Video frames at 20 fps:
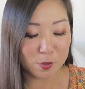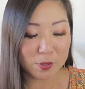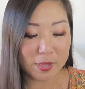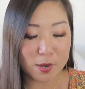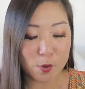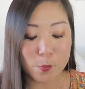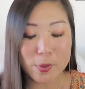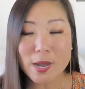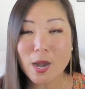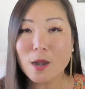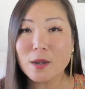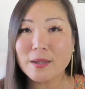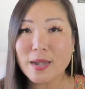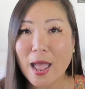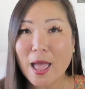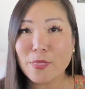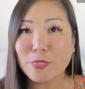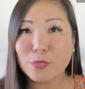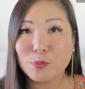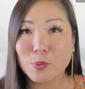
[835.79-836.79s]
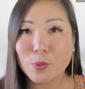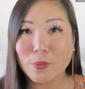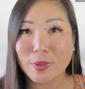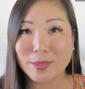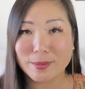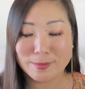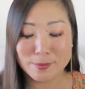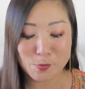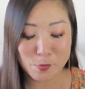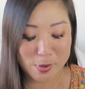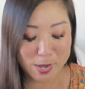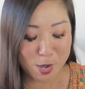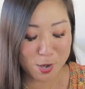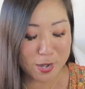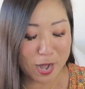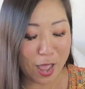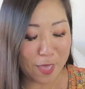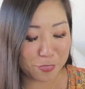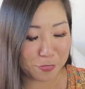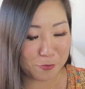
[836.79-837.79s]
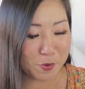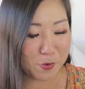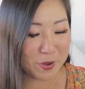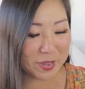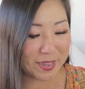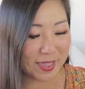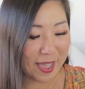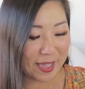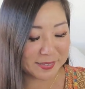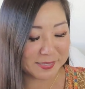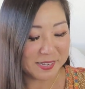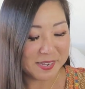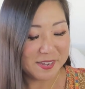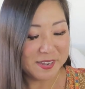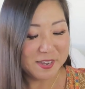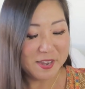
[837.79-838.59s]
You're like, we are not through it. We are not through it yet.